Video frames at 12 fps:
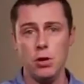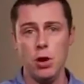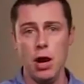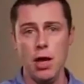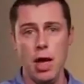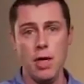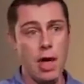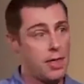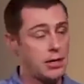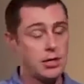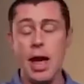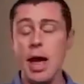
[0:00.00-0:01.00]
All right?
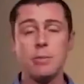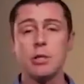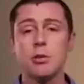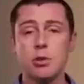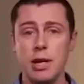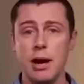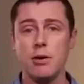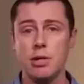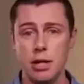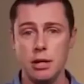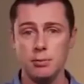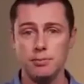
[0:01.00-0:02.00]
And that's an absolute
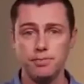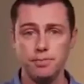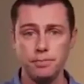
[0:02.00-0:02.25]
guaranteed.